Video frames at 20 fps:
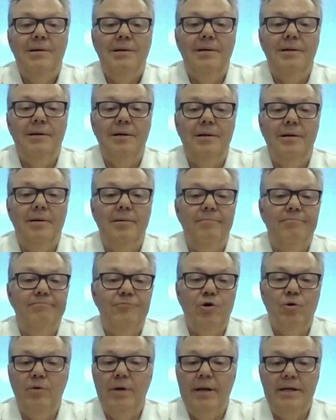um,
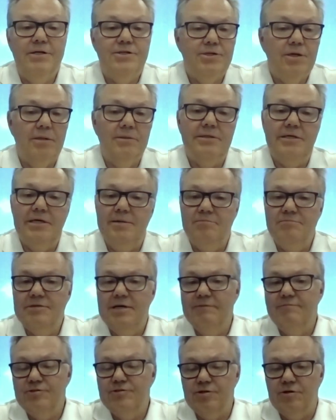you know NHL teams
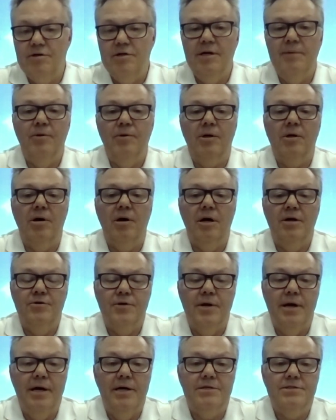have a certain number of
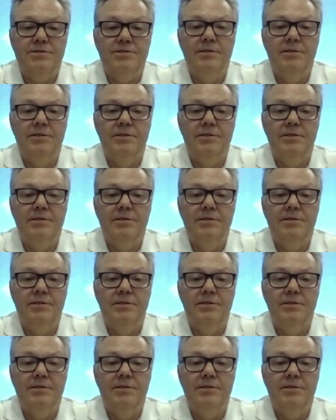contracts